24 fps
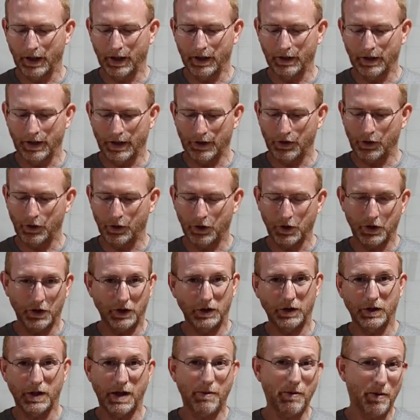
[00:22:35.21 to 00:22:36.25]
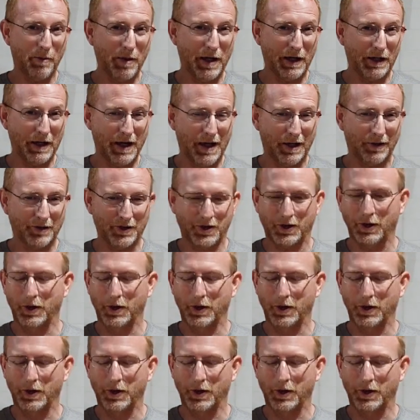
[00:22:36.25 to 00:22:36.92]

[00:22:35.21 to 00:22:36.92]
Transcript: And as you can see, I'm about out.